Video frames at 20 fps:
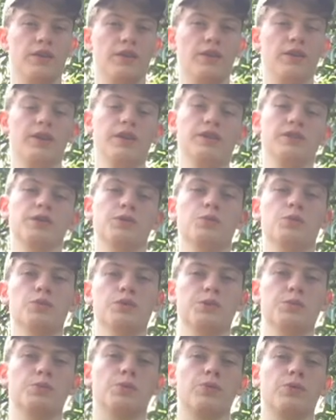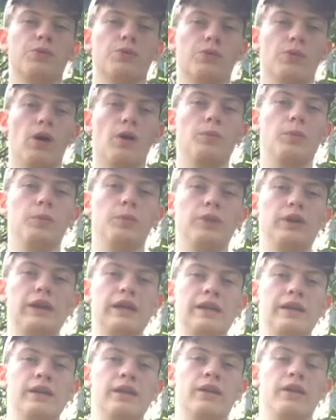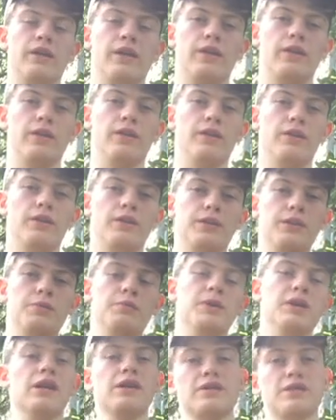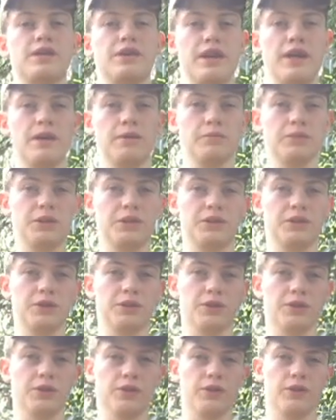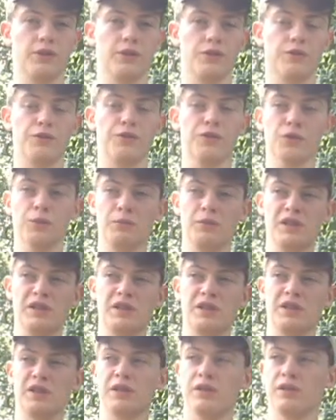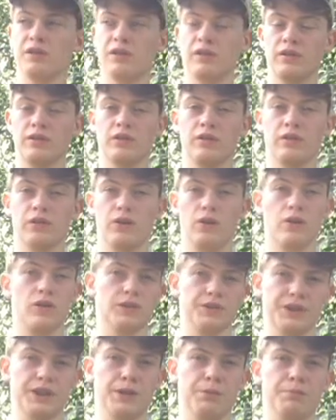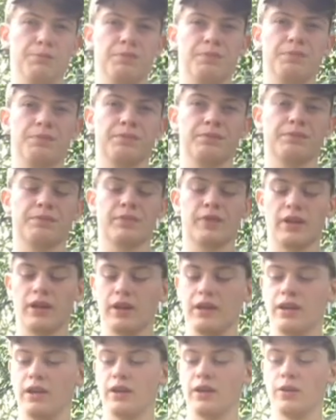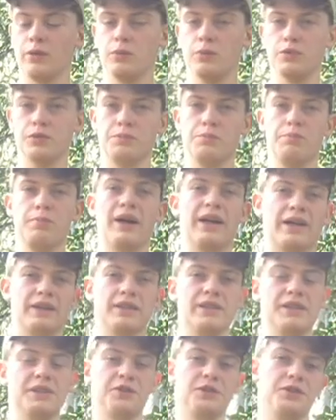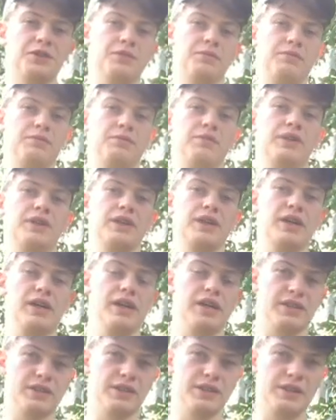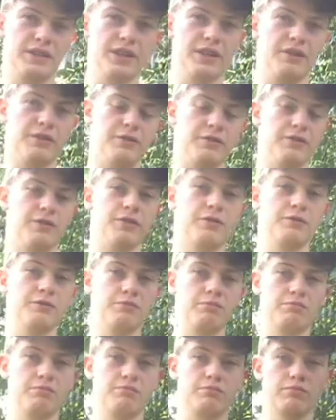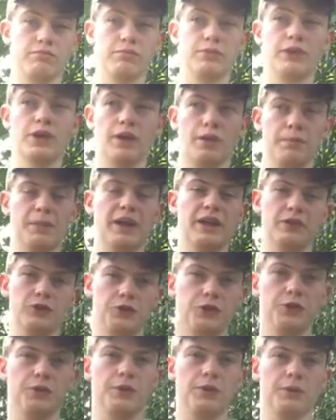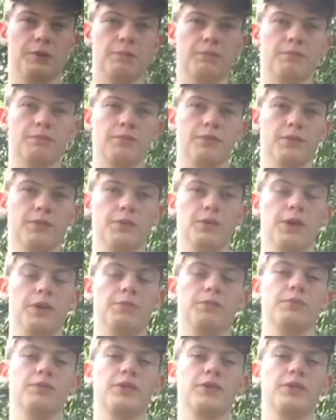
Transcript: This was probably the biggest game changer for me all time. Was back tension instead of command shooting, right?